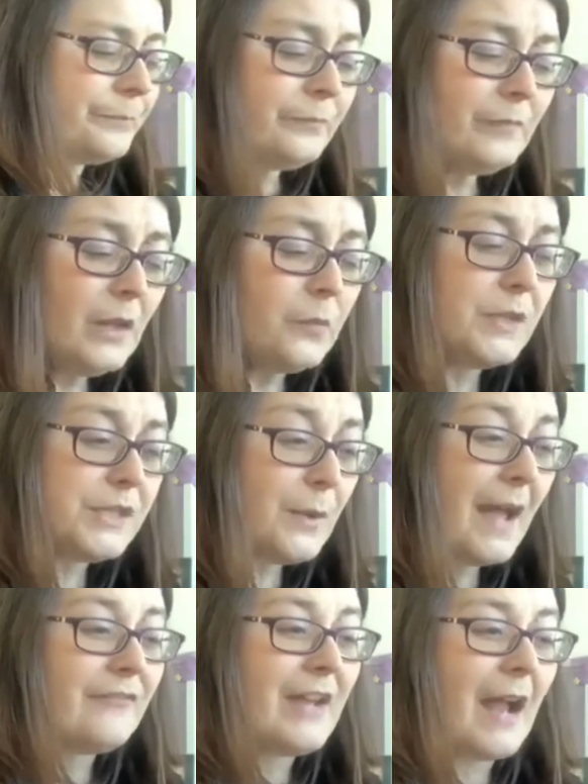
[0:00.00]
We do
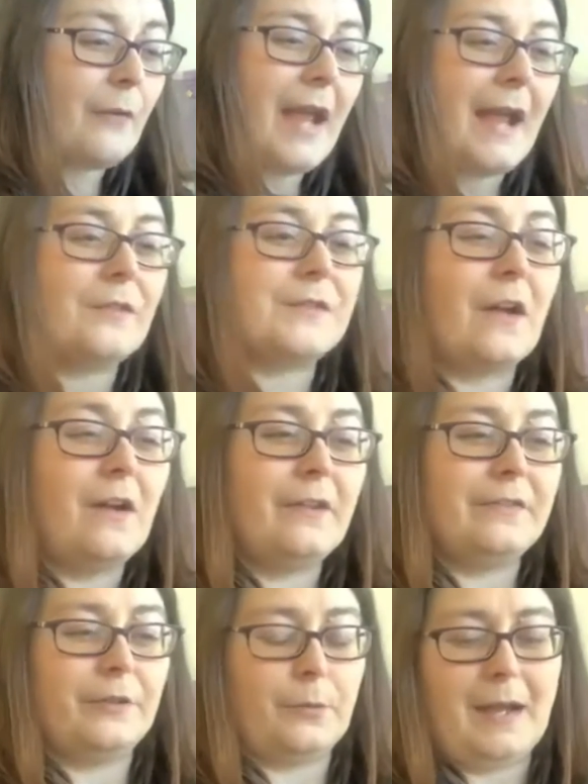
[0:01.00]
have an outhouse on the
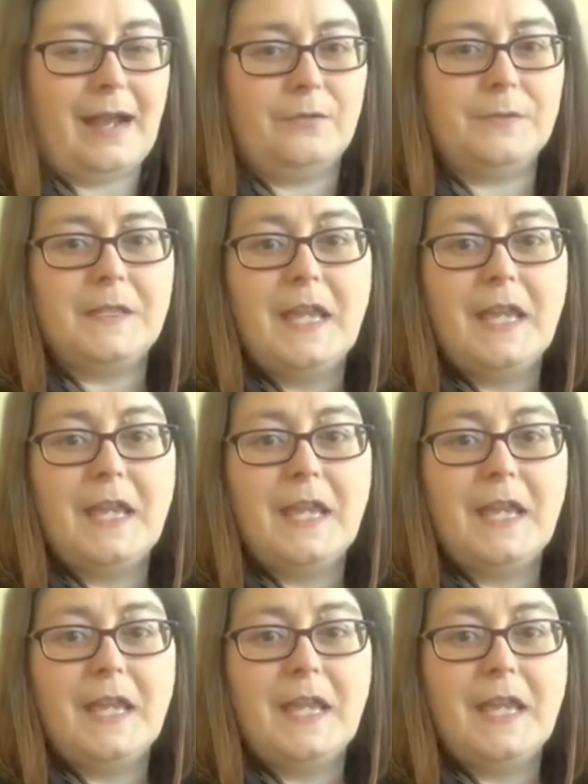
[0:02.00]
grounds,